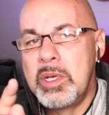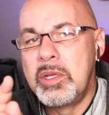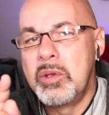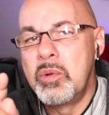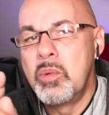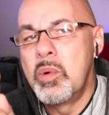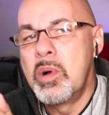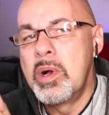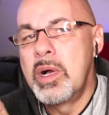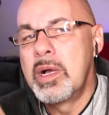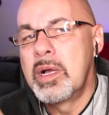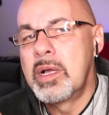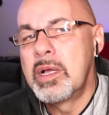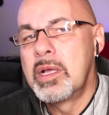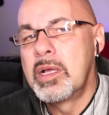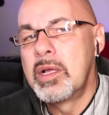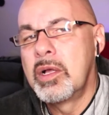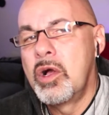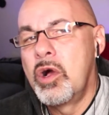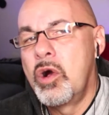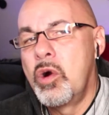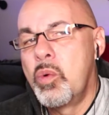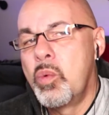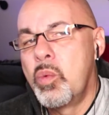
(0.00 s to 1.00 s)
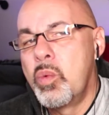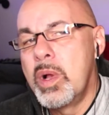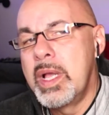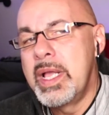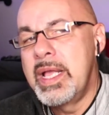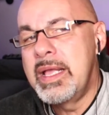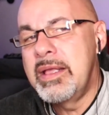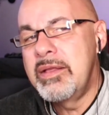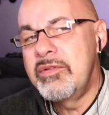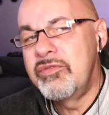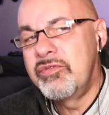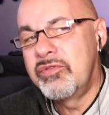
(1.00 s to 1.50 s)
you walk
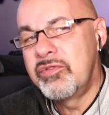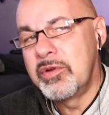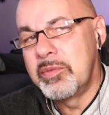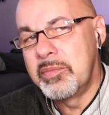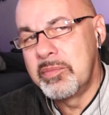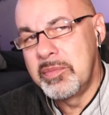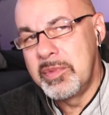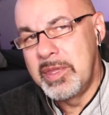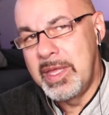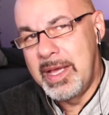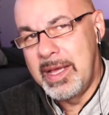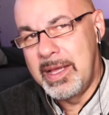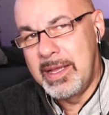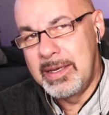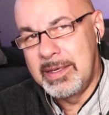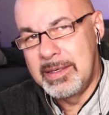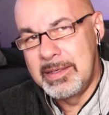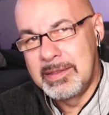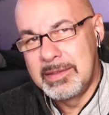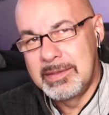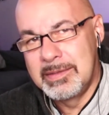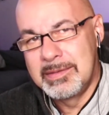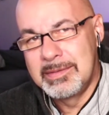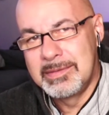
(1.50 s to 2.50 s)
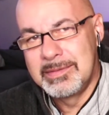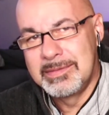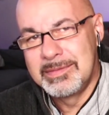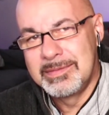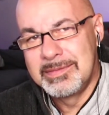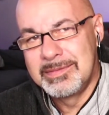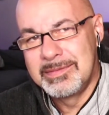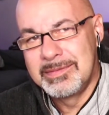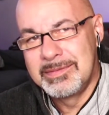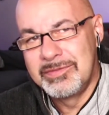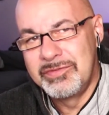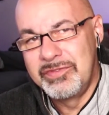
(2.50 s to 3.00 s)
away from that
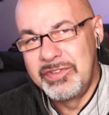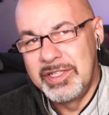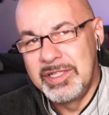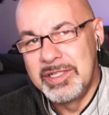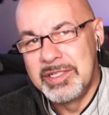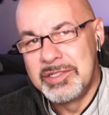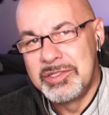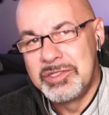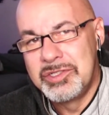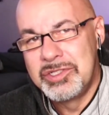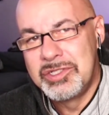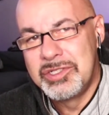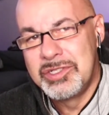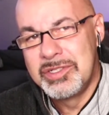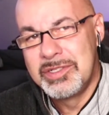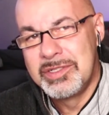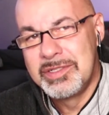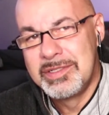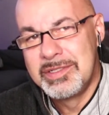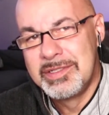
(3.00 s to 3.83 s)
village